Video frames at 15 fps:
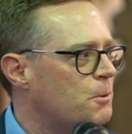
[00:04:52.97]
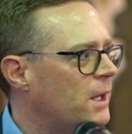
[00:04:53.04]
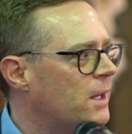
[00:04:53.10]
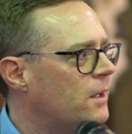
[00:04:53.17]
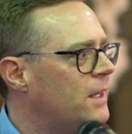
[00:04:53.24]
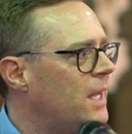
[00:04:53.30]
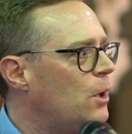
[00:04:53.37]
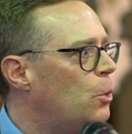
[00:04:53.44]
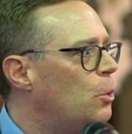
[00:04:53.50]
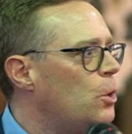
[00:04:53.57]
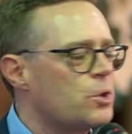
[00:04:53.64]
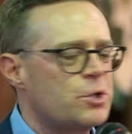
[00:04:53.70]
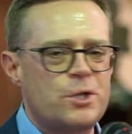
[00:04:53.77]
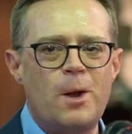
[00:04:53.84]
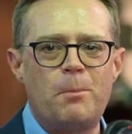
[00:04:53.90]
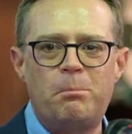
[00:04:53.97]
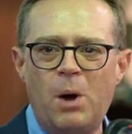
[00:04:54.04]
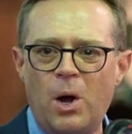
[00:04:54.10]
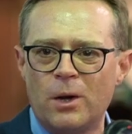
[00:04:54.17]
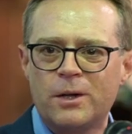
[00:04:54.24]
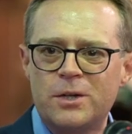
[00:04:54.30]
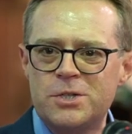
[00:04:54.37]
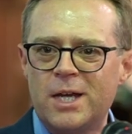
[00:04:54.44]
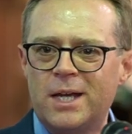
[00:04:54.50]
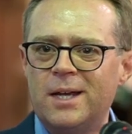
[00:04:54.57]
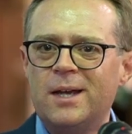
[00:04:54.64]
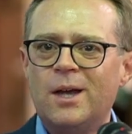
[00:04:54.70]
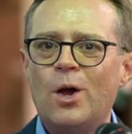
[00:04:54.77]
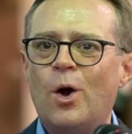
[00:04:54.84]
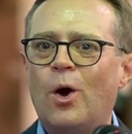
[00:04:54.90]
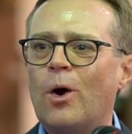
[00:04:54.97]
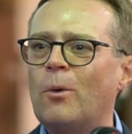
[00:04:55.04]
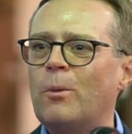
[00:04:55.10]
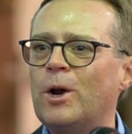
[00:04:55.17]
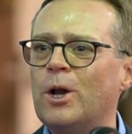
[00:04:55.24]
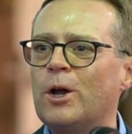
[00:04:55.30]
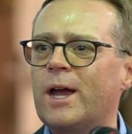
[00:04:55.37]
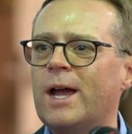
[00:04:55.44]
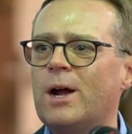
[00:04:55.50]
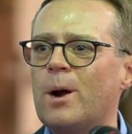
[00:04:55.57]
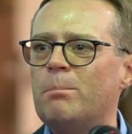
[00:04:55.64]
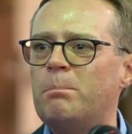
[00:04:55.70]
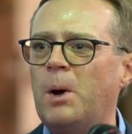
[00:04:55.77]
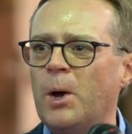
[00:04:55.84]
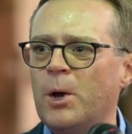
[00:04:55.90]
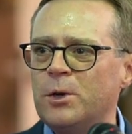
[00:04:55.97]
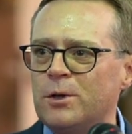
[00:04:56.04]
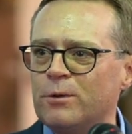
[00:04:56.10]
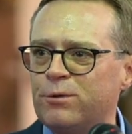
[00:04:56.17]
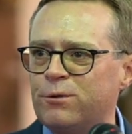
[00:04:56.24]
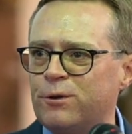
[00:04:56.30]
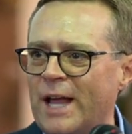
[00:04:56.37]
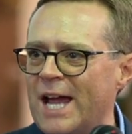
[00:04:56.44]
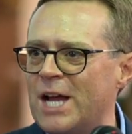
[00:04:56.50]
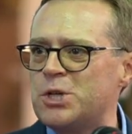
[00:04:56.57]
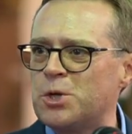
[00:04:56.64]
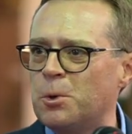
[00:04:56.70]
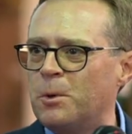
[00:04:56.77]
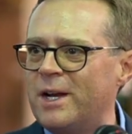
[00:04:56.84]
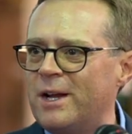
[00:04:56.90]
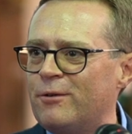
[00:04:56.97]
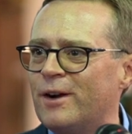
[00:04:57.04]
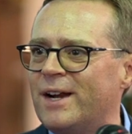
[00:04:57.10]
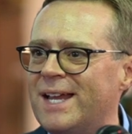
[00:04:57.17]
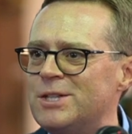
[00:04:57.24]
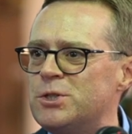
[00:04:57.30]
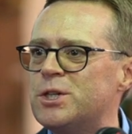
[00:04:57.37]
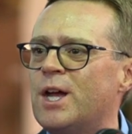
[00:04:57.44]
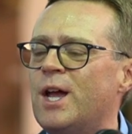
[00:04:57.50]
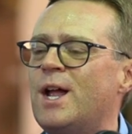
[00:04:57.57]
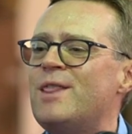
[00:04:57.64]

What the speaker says: Whether they owe us an apology or we're looking our pound of flesh or whatever it is,